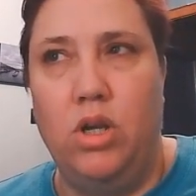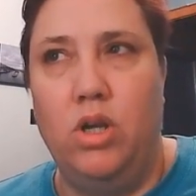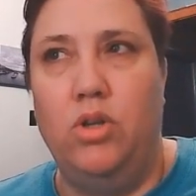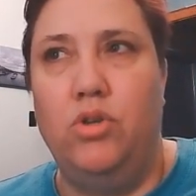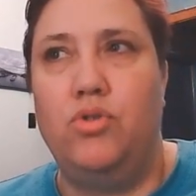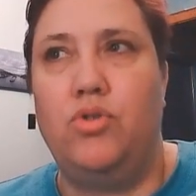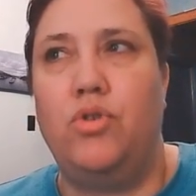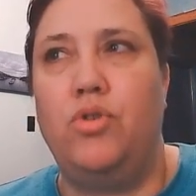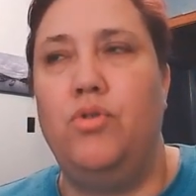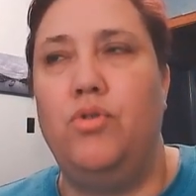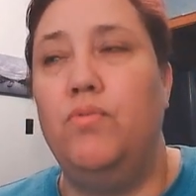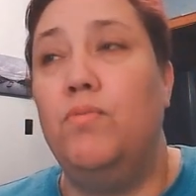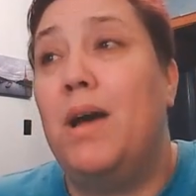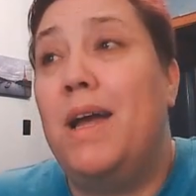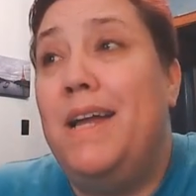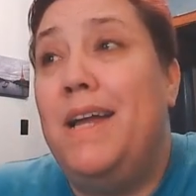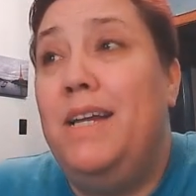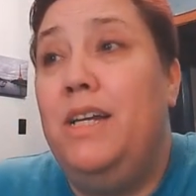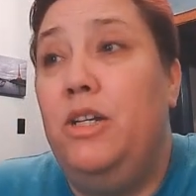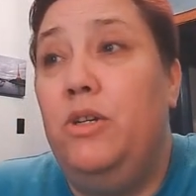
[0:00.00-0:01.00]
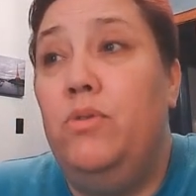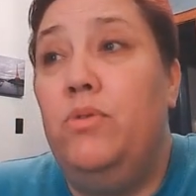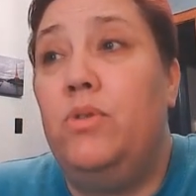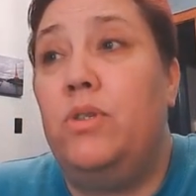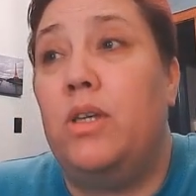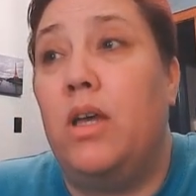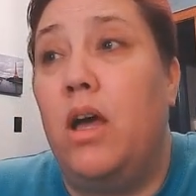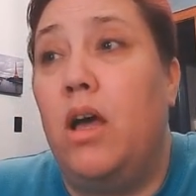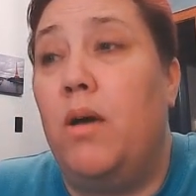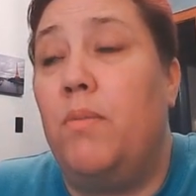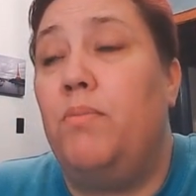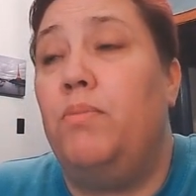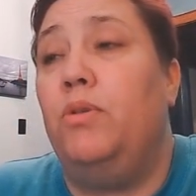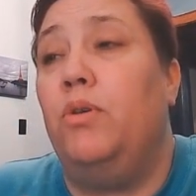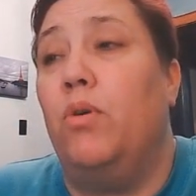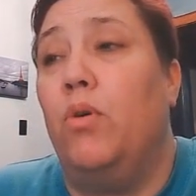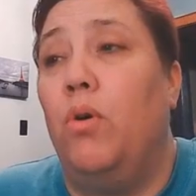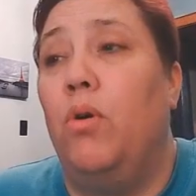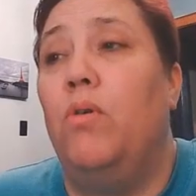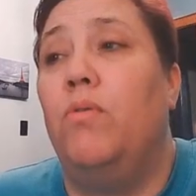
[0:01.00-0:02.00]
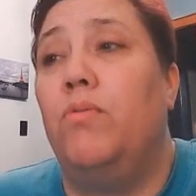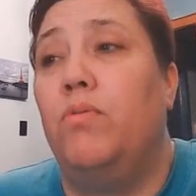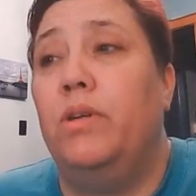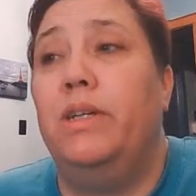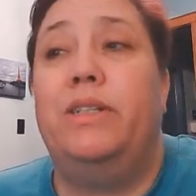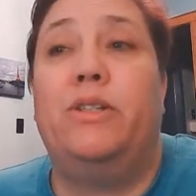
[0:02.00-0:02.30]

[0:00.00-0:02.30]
So you might use up your whole free